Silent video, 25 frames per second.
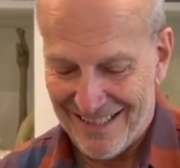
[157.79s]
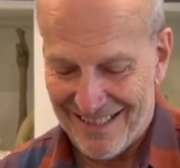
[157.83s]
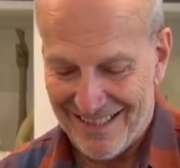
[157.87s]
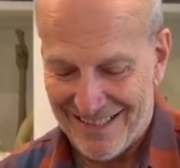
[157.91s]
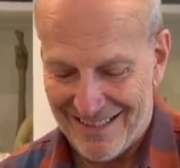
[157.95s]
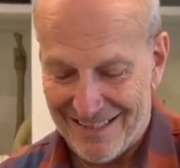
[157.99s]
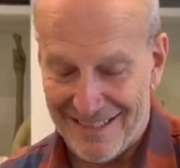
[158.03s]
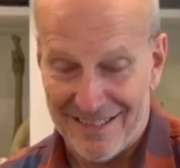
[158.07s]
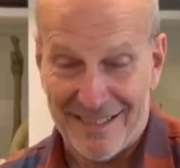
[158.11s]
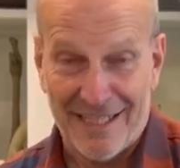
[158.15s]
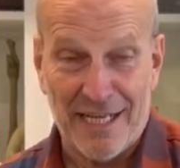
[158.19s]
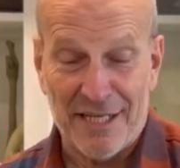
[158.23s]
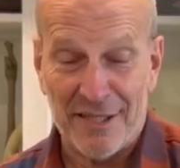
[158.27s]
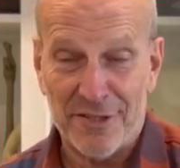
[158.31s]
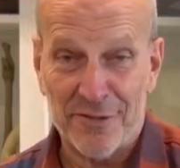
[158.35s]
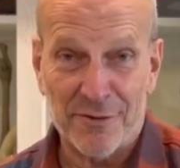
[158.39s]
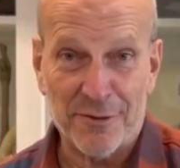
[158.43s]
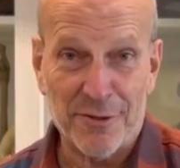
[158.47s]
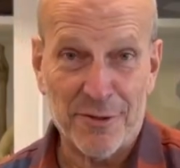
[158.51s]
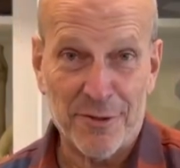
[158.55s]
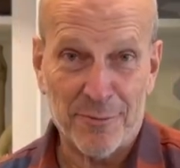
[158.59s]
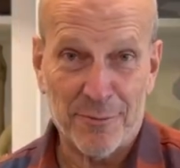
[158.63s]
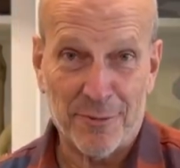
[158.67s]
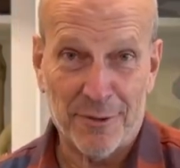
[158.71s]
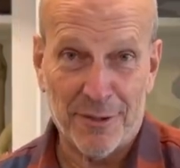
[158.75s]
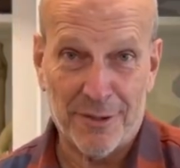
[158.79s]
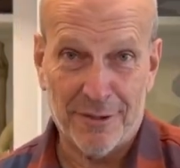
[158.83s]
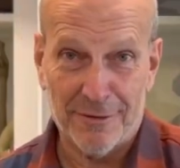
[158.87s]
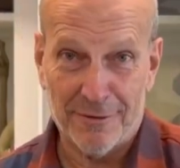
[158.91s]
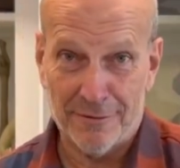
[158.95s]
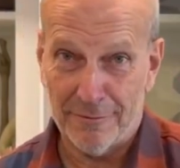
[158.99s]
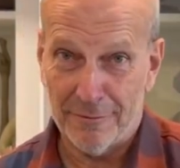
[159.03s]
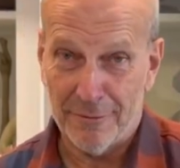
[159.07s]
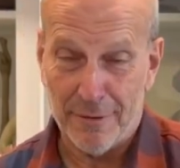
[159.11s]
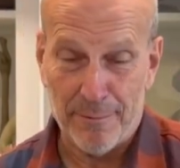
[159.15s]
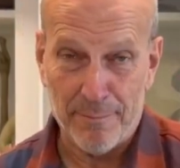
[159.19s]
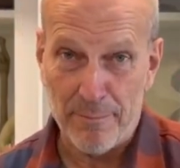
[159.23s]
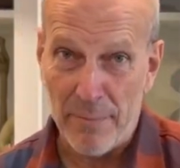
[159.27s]
These dinosaurs were,
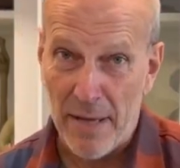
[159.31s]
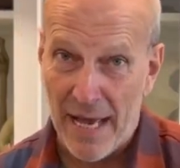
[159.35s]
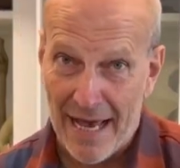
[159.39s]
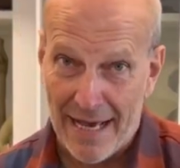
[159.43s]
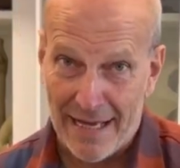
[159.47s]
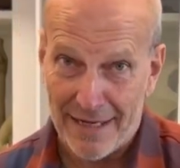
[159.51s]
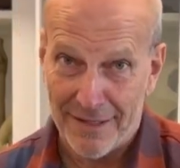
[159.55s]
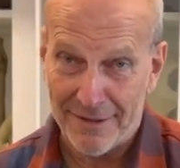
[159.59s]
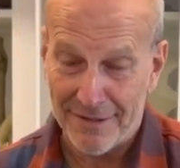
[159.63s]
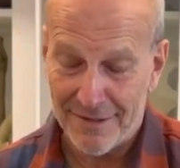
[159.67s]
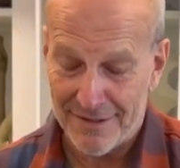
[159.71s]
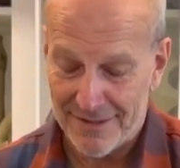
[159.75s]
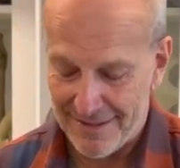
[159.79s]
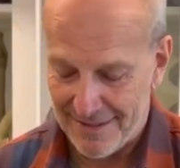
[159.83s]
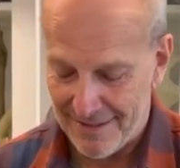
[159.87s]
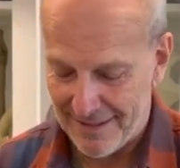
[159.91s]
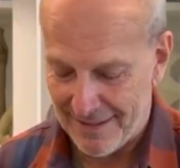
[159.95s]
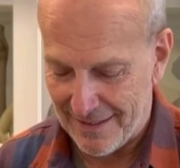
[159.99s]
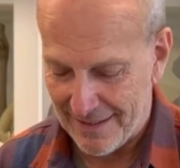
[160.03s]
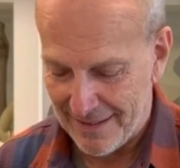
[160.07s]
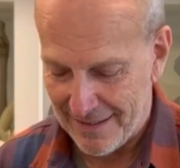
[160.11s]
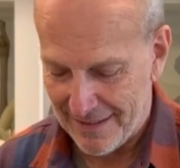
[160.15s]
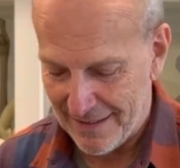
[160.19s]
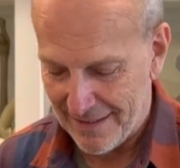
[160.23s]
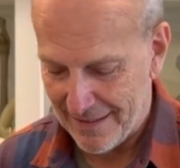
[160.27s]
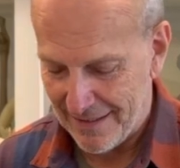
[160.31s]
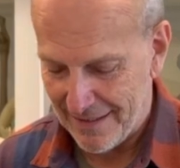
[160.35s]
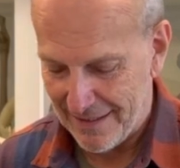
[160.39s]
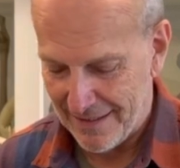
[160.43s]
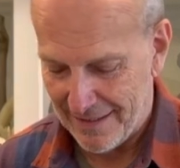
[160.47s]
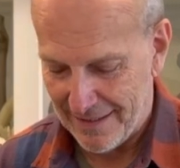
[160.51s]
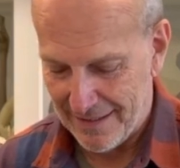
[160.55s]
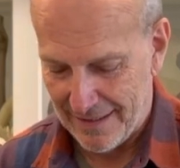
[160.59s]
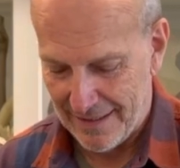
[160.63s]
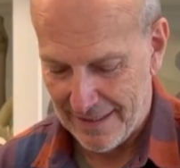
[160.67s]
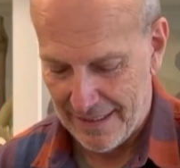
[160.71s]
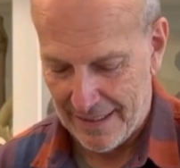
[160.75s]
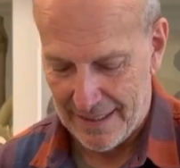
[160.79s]
or what patterns
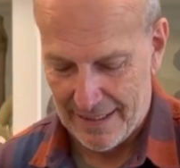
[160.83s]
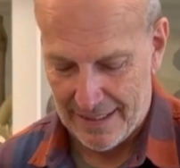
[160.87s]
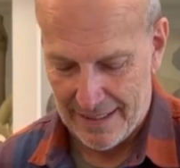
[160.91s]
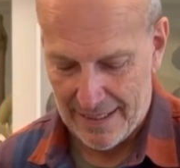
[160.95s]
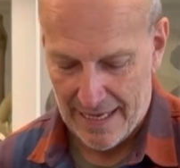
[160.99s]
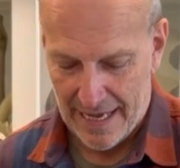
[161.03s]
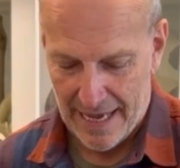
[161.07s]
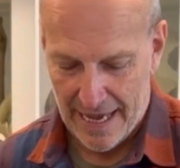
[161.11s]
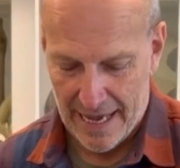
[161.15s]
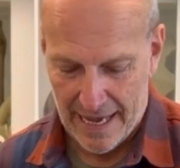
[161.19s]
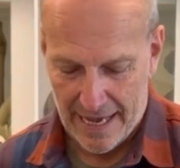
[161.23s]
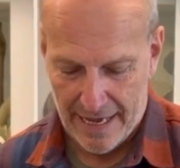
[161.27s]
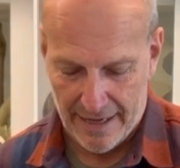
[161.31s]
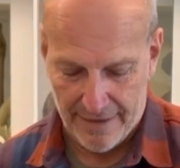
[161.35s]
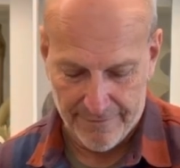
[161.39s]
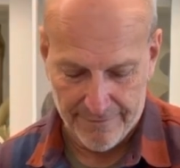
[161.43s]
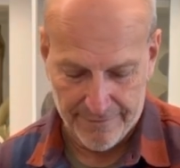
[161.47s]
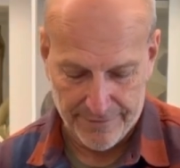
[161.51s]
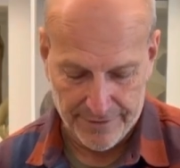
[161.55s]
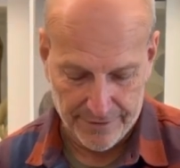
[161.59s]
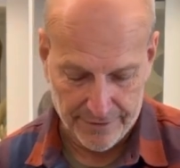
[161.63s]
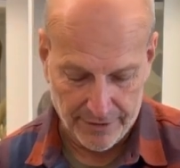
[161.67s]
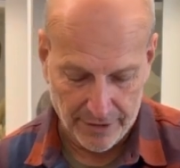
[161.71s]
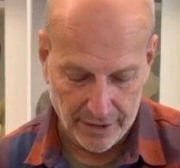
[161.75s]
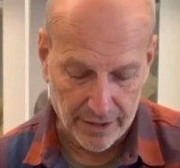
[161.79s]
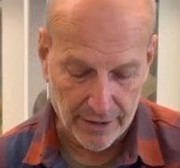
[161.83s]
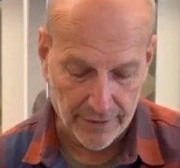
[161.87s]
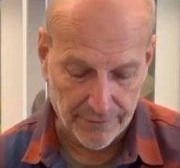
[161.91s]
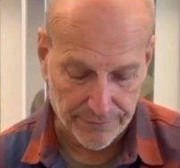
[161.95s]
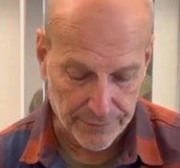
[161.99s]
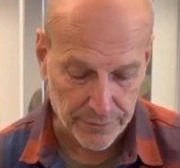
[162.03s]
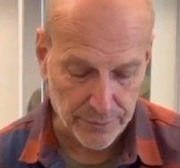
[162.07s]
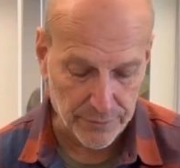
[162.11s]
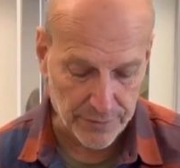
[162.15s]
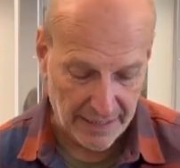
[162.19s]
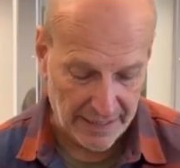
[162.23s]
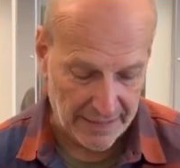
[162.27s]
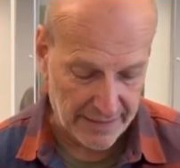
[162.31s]
they have. There are a
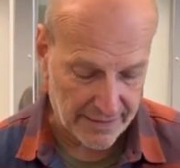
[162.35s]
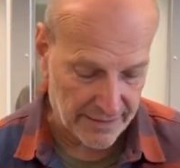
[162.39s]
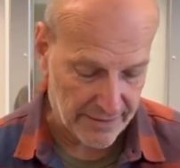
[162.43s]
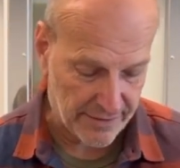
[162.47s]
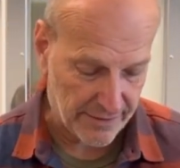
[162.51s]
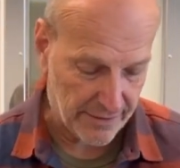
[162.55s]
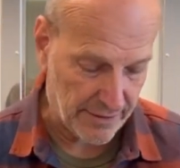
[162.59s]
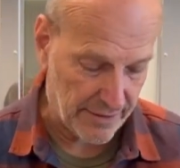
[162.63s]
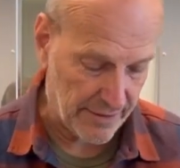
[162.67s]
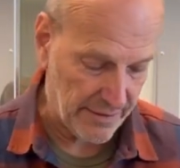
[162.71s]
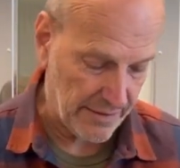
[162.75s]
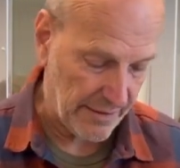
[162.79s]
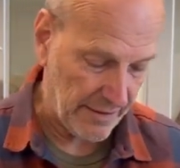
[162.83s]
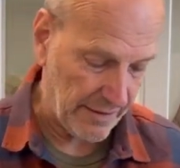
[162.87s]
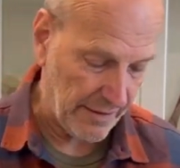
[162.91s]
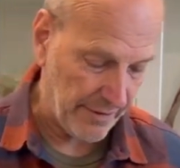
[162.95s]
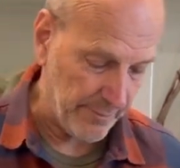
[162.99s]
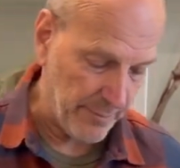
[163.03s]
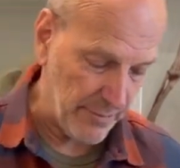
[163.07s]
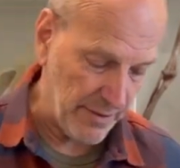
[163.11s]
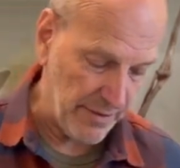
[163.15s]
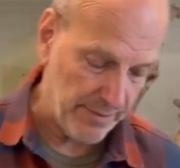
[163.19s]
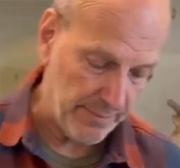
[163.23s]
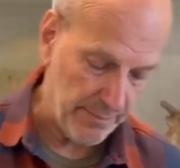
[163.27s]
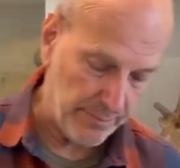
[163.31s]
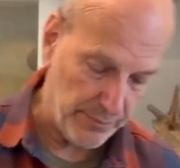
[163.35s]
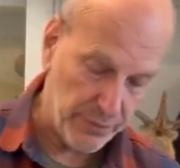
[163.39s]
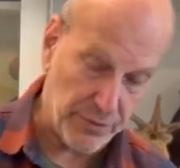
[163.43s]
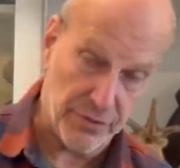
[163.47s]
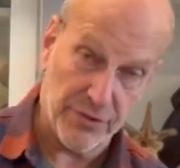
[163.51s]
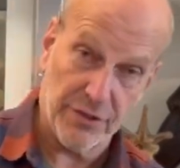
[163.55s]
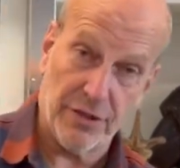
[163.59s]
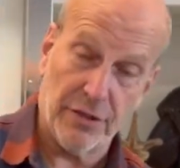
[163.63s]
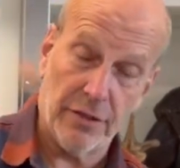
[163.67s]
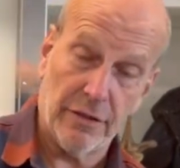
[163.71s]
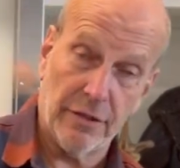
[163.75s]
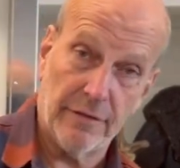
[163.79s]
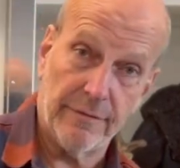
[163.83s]
few dinosaurs that have been
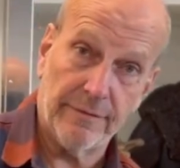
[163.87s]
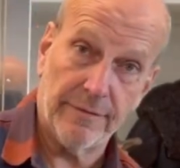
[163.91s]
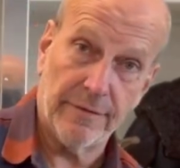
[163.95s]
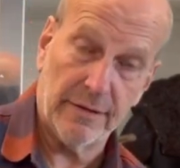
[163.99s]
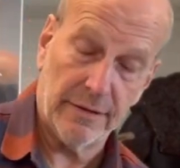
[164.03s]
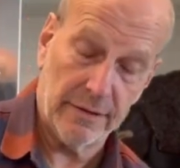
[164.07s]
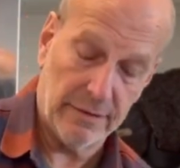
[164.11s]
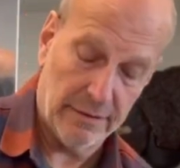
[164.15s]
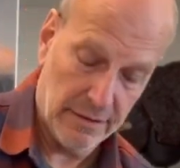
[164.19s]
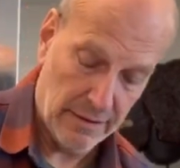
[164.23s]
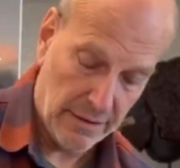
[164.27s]
preserved in